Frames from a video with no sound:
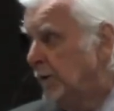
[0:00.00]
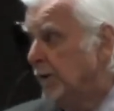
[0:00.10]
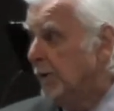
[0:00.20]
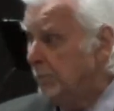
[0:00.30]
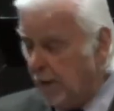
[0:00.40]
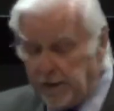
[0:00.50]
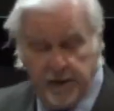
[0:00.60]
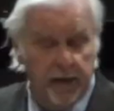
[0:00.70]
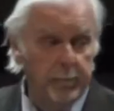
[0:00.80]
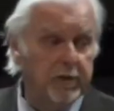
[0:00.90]
And my
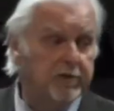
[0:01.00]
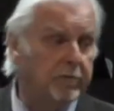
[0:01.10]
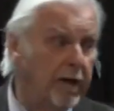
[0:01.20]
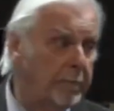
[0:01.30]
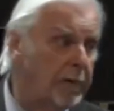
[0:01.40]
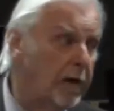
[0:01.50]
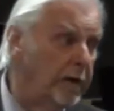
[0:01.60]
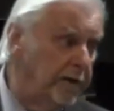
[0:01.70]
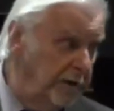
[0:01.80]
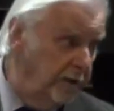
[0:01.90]
name is Grandpa
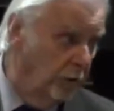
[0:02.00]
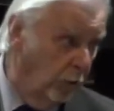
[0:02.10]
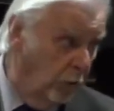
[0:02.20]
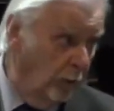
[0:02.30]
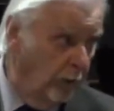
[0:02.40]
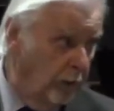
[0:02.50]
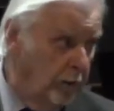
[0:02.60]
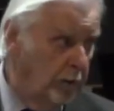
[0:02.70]
Eeyore.